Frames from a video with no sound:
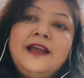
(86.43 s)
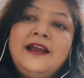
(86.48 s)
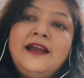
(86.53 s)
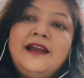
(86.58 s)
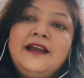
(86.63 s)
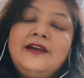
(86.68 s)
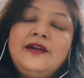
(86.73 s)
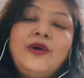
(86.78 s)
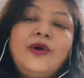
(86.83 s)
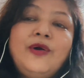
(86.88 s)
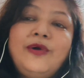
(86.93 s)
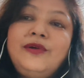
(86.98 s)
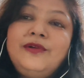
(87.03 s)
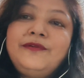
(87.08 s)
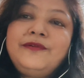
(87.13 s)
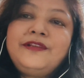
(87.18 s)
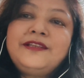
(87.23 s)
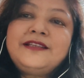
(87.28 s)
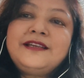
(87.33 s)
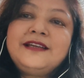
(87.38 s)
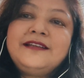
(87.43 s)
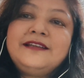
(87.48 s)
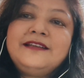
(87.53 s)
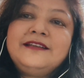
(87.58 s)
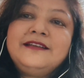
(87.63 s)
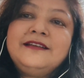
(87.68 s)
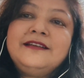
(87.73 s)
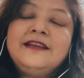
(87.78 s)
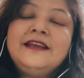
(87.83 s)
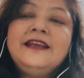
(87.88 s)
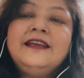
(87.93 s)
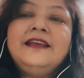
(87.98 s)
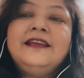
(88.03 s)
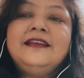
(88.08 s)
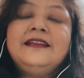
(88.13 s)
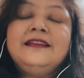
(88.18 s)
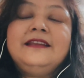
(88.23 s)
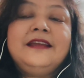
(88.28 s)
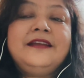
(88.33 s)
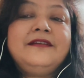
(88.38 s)
and all of a sudden
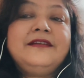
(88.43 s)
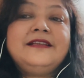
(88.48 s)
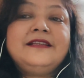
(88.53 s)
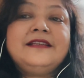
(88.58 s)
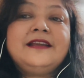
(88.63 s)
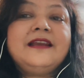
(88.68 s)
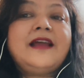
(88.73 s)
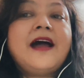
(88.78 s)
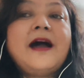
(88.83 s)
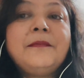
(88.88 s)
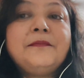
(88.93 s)
there is an